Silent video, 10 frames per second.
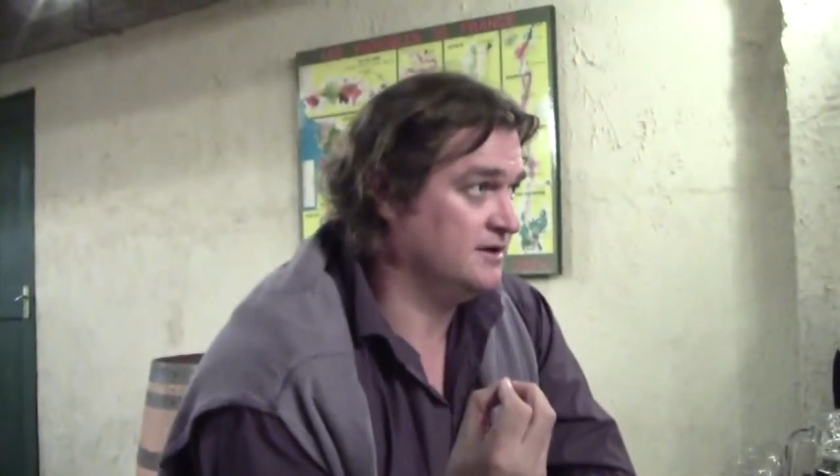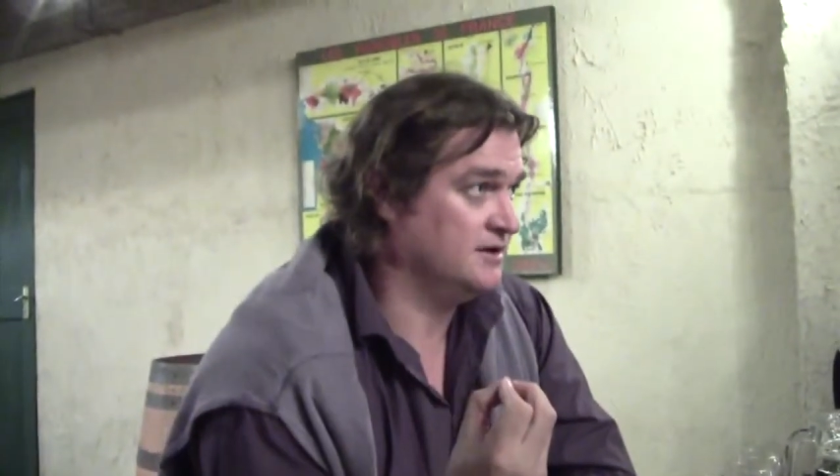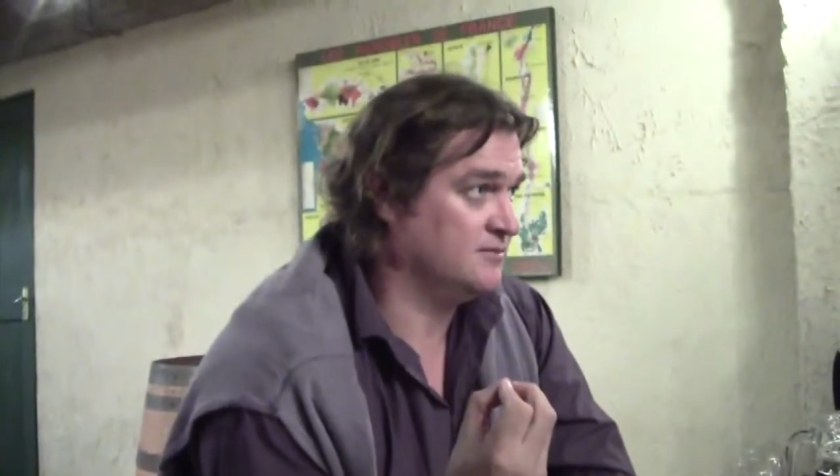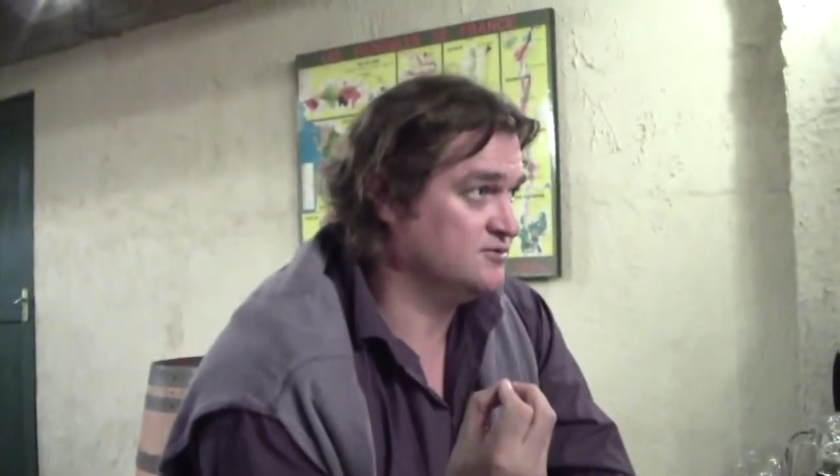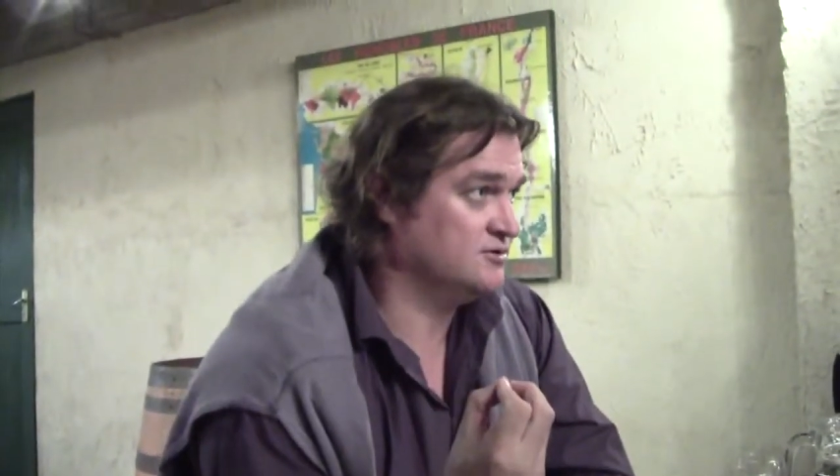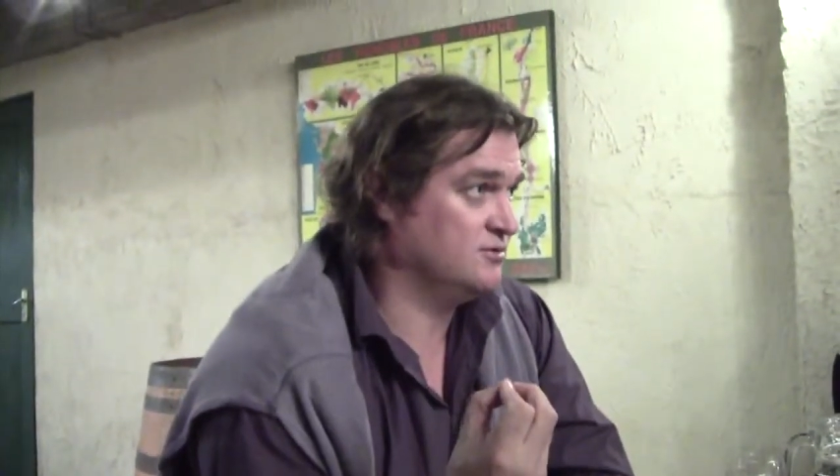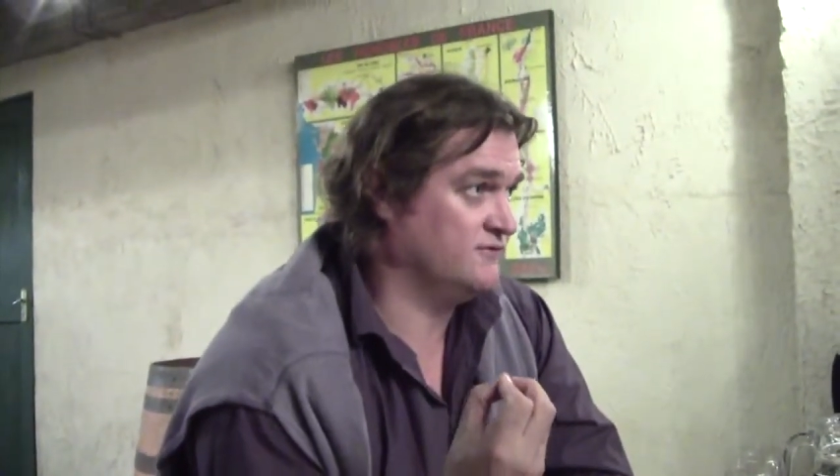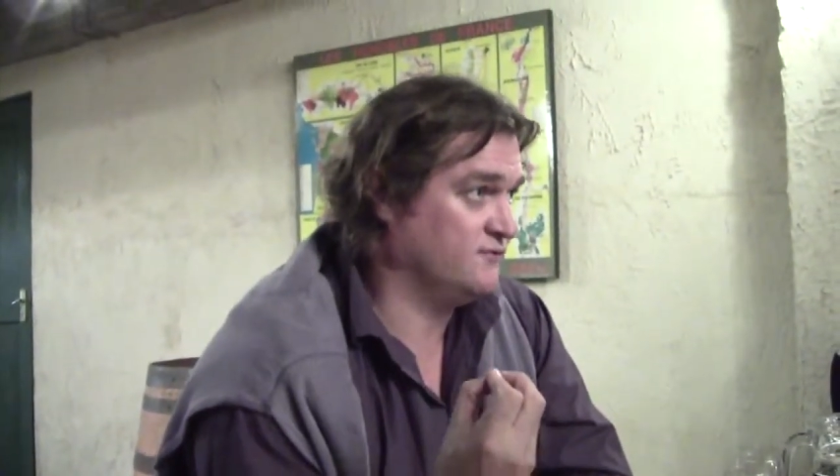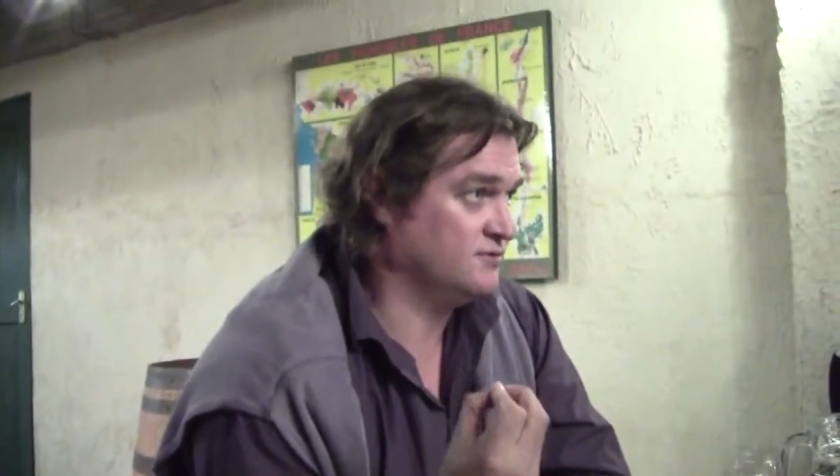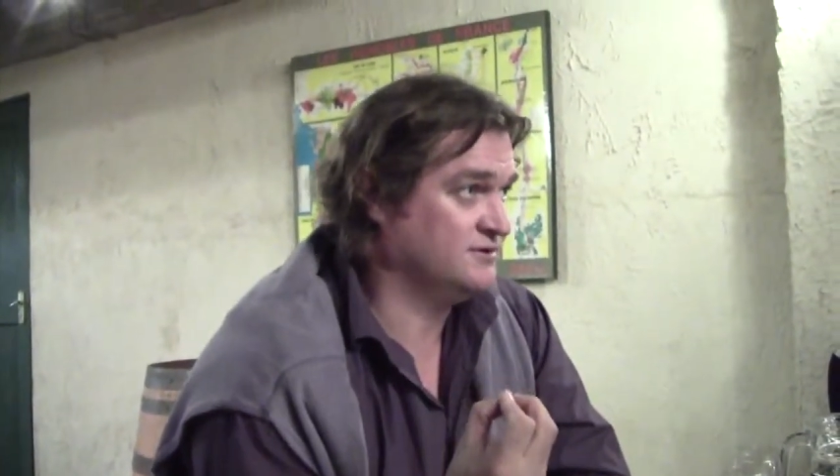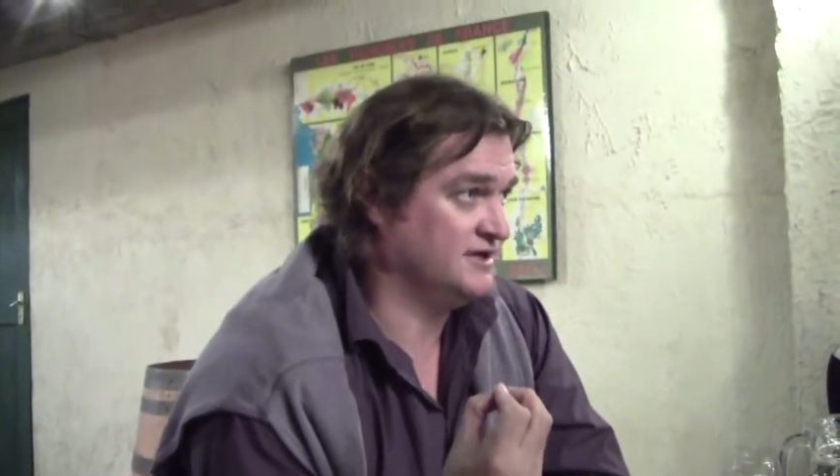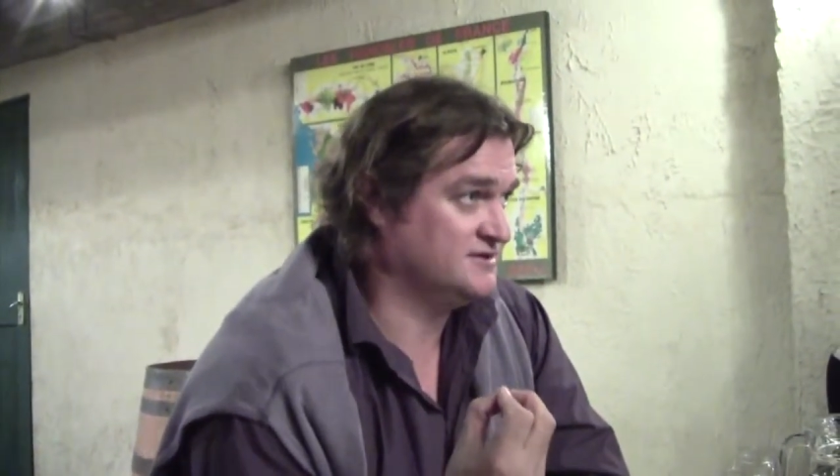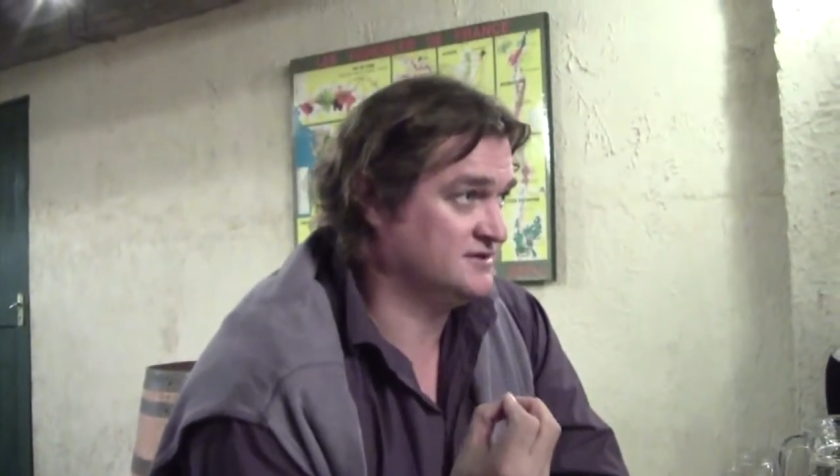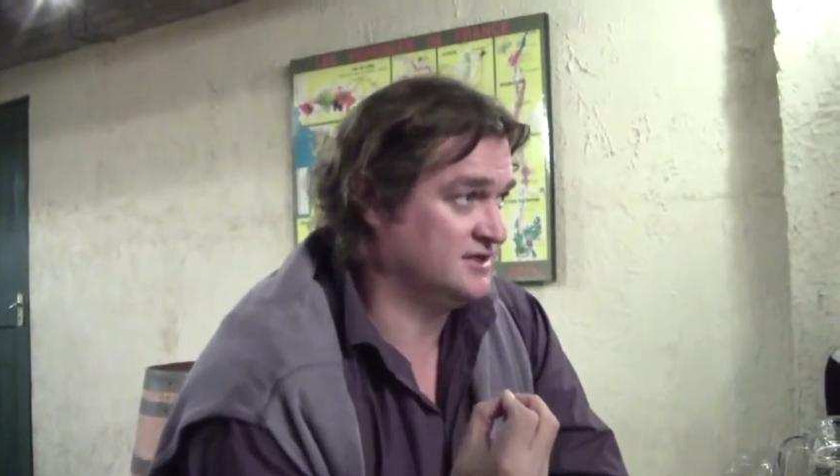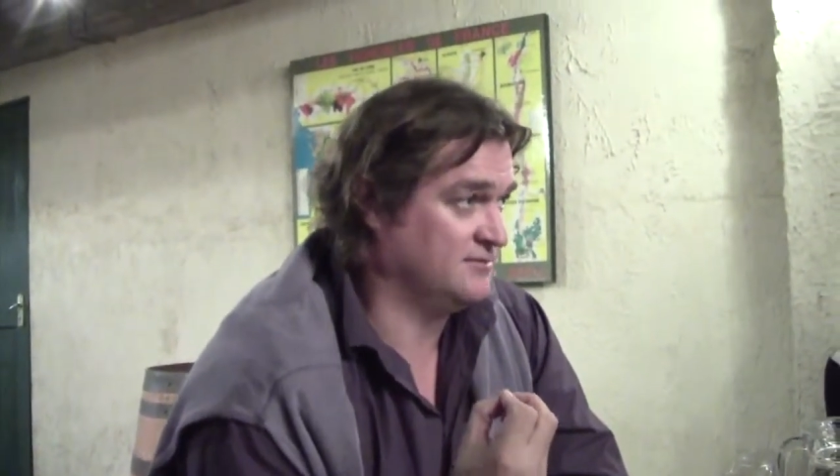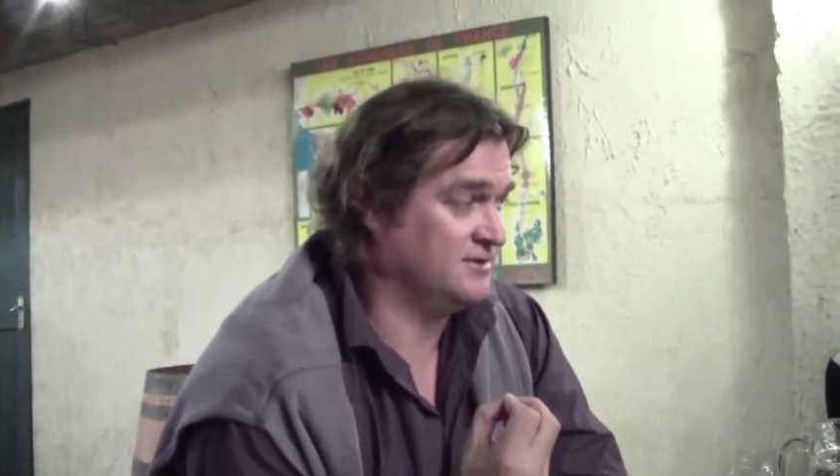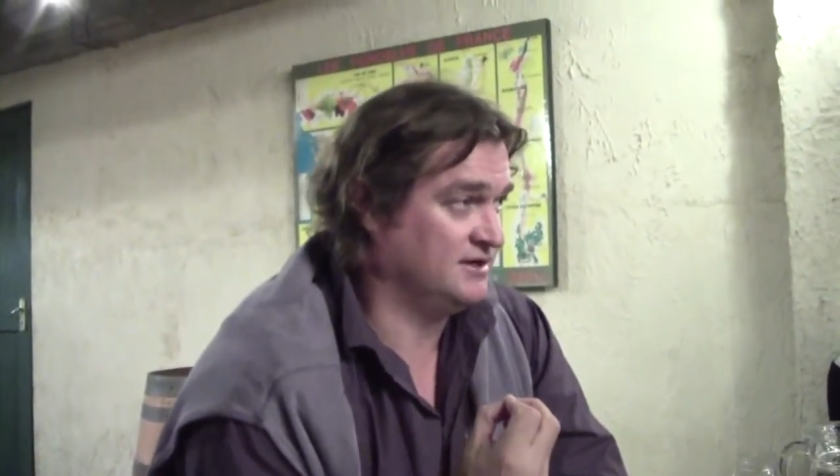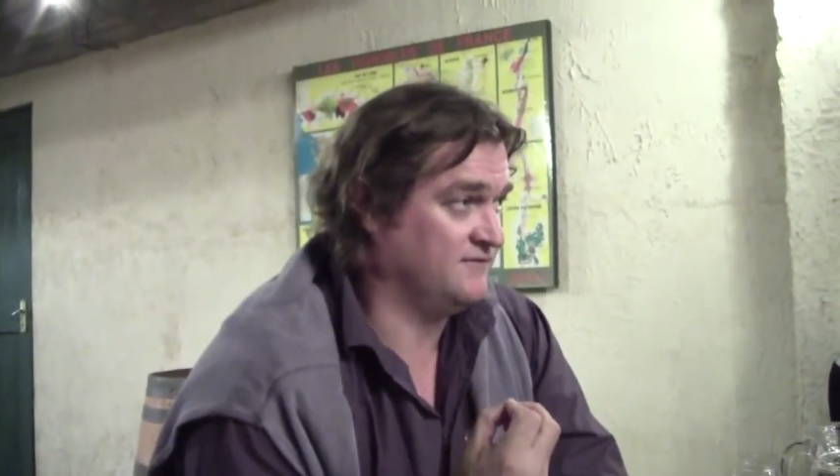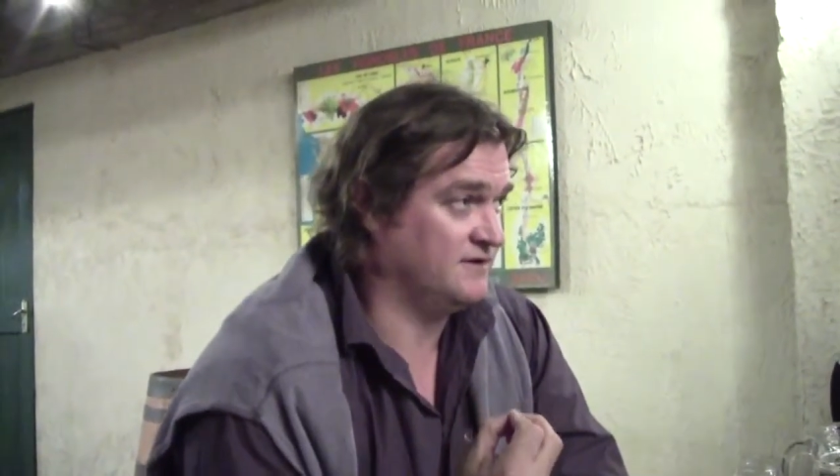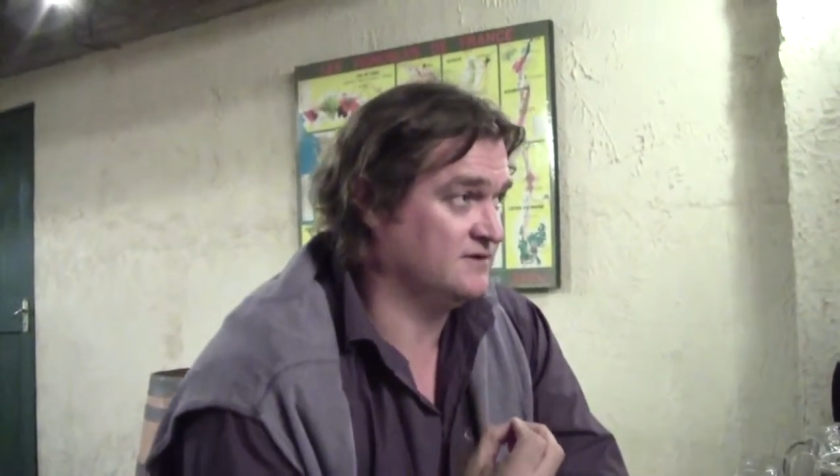And I'm sure we've all tasted
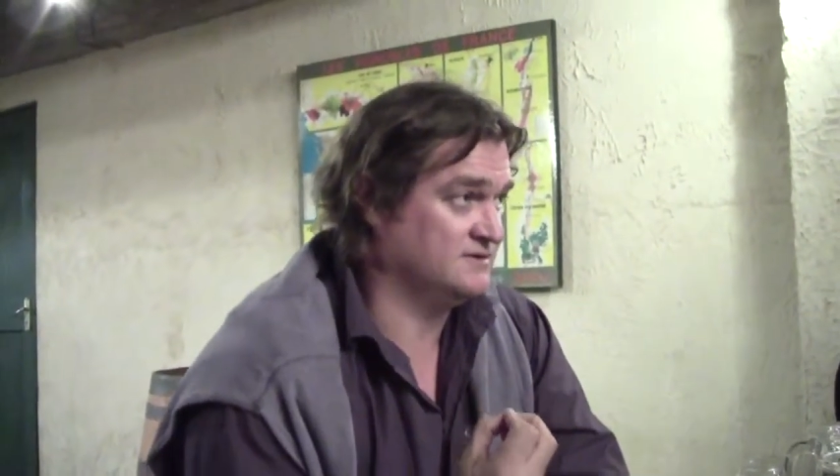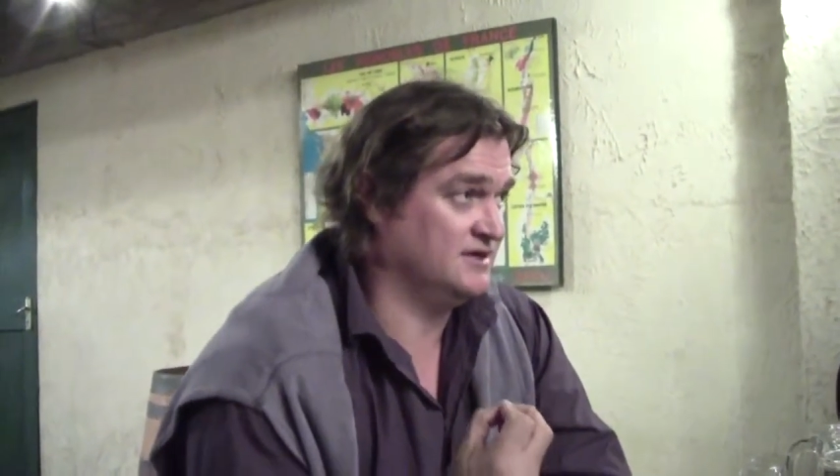Cabernet Francs